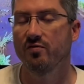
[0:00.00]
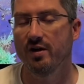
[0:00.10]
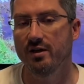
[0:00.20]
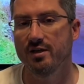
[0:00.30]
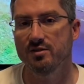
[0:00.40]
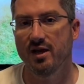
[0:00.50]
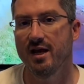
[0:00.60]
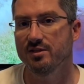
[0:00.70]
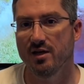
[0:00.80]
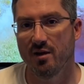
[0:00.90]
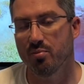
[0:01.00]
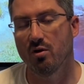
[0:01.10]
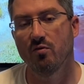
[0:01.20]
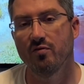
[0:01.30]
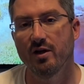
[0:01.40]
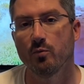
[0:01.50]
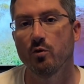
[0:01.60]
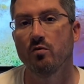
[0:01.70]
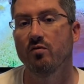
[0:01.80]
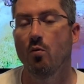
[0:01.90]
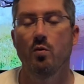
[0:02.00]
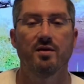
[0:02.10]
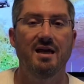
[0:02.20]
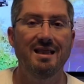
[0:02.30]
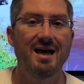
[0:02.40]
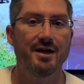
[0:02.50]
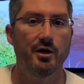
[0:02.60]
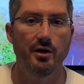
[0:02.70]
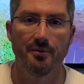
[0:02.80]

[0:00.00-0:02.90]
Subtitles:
and in this case, a ProFit roof with a liner.